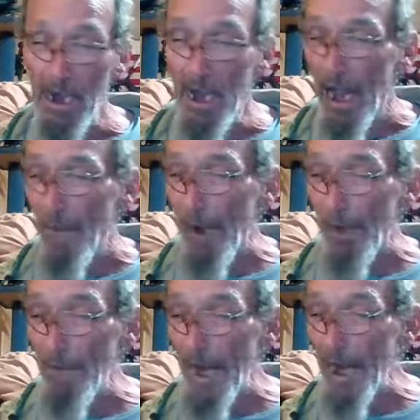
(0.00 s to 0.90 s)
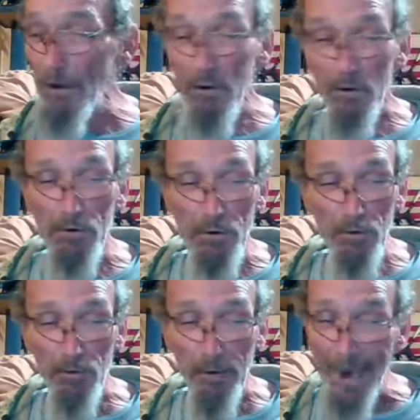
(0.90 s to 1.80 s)
I'm like, man, you're
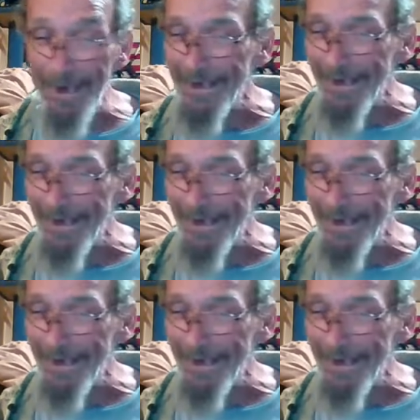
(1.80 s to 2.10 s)
crazy.